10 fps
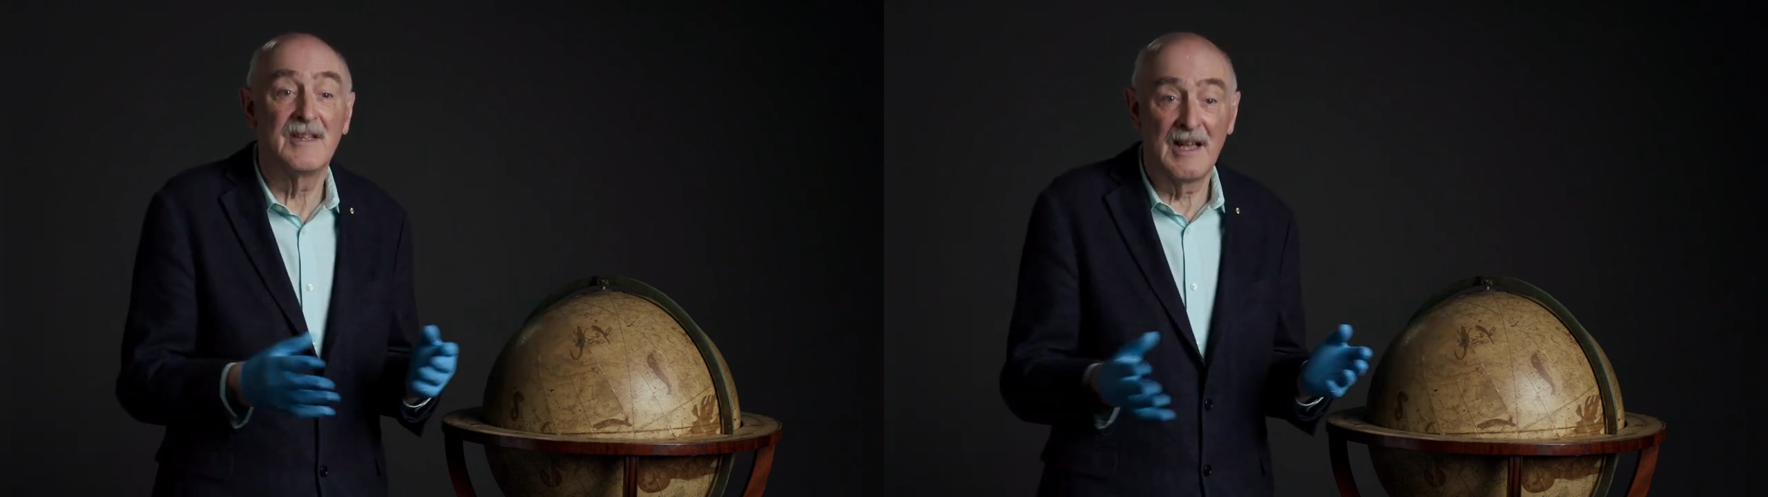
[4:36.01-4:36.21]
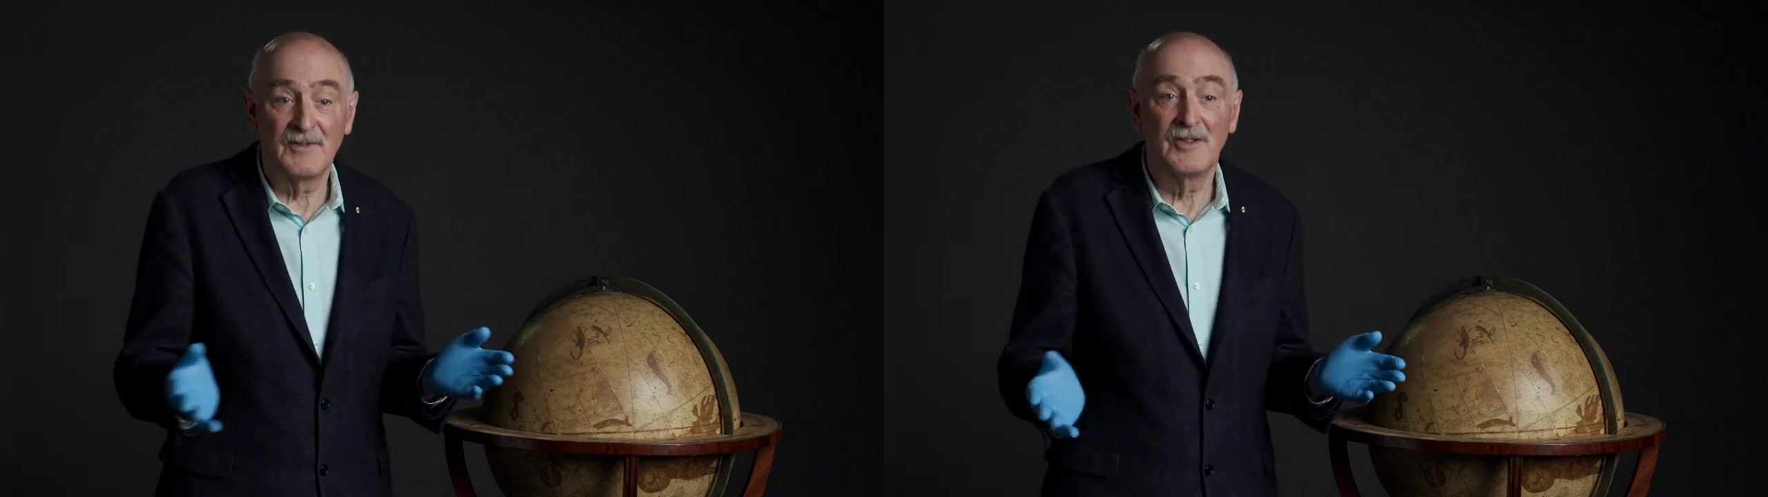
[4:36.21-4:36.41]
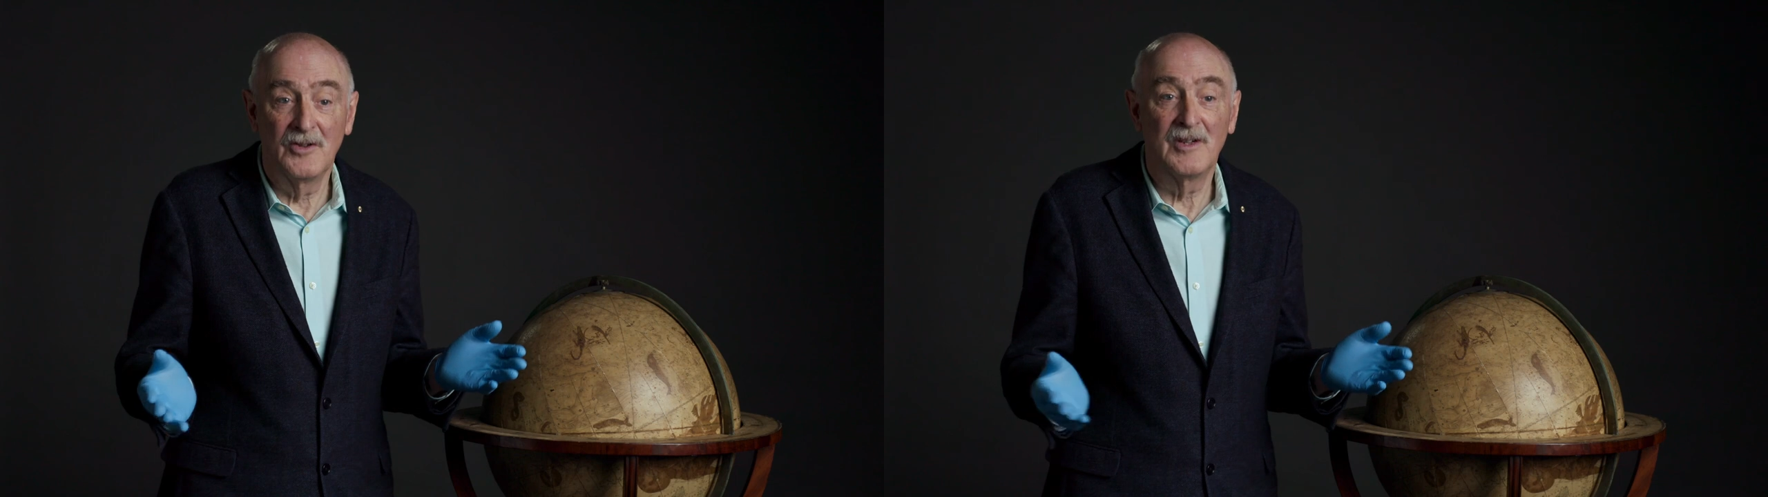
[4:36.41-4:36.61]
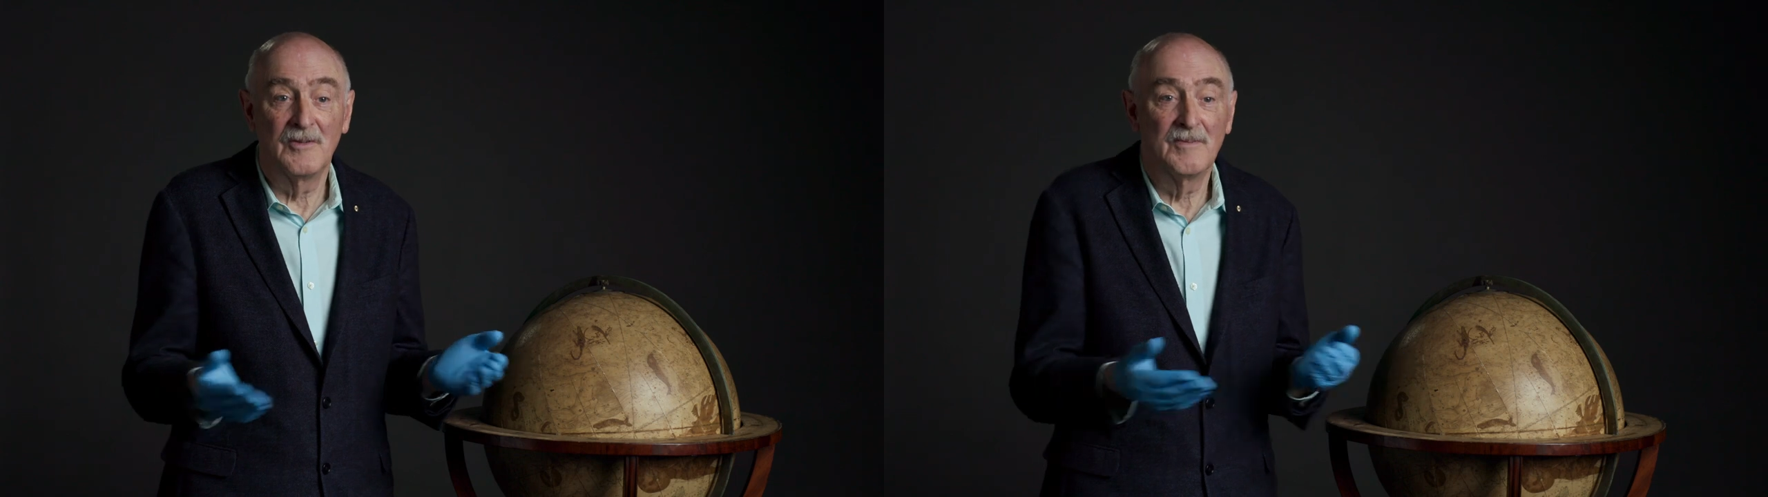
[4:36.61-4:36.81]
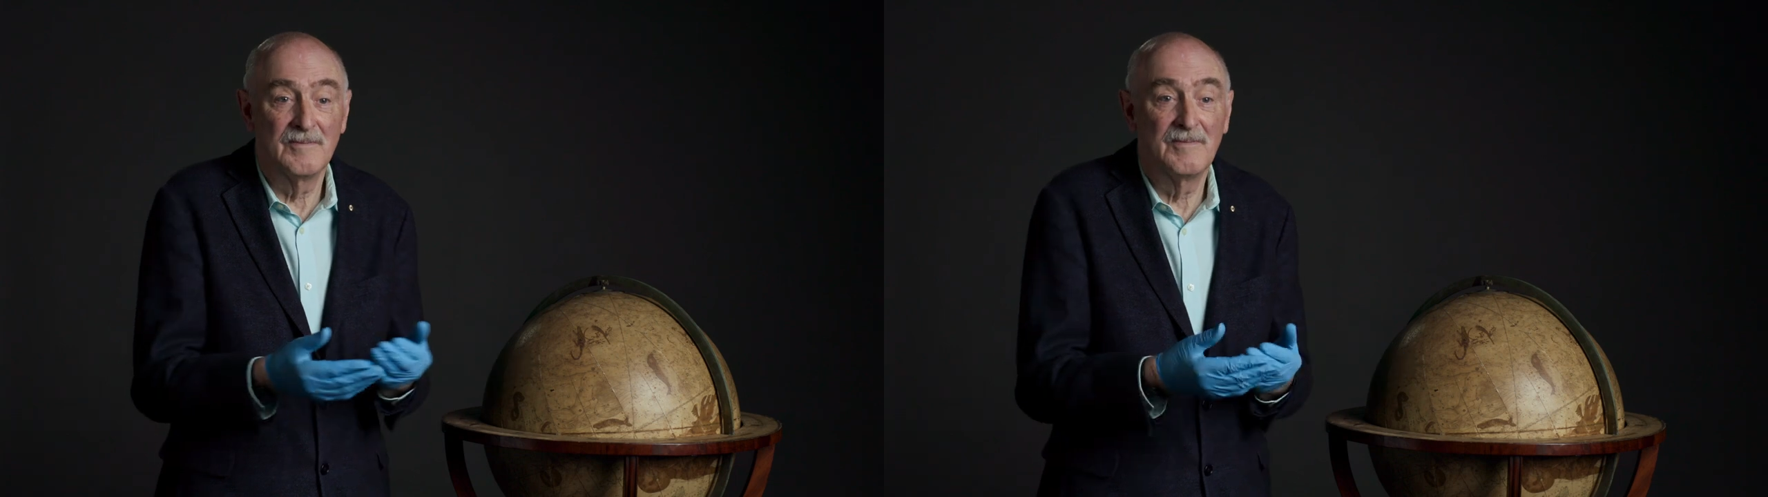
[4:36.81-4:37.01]
you have to do
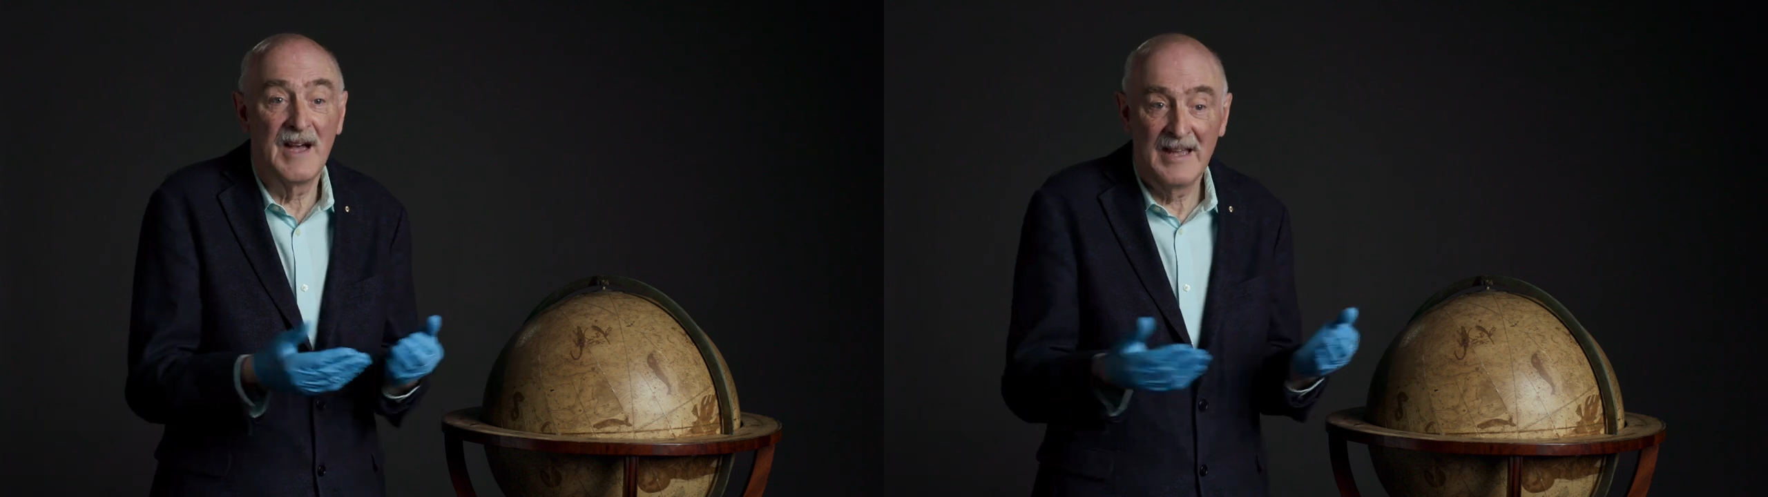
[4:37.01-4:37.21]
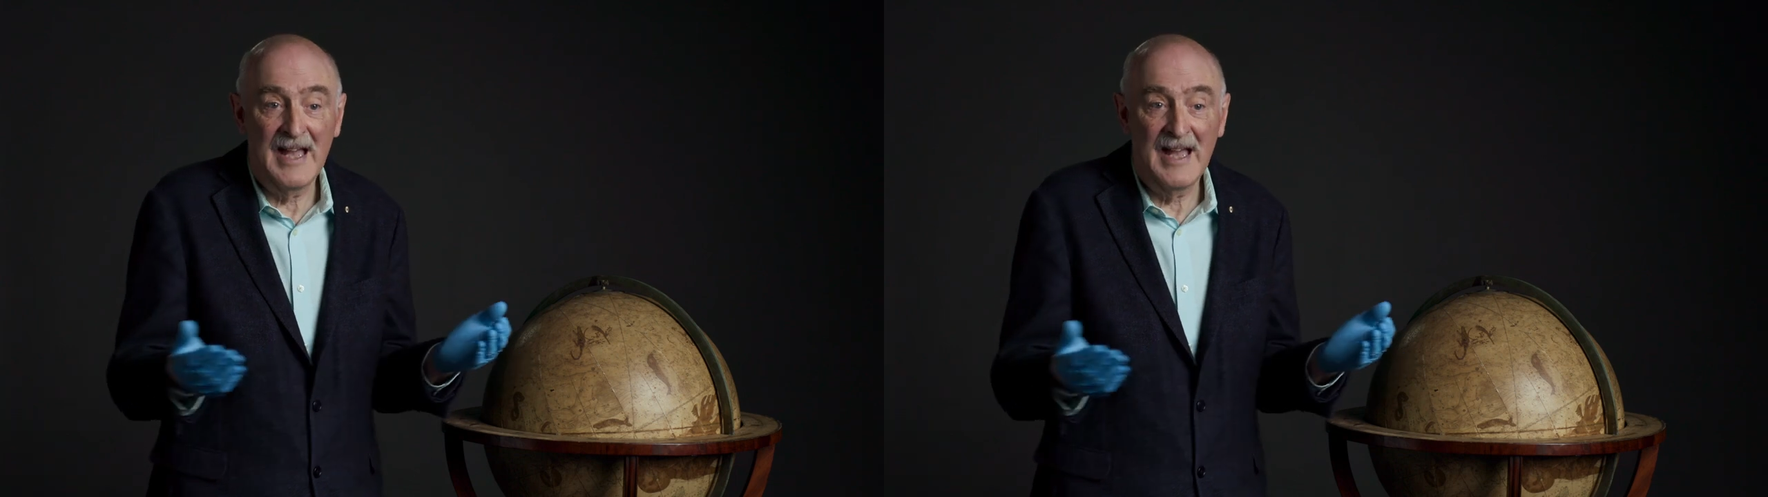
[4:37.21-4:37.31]
it by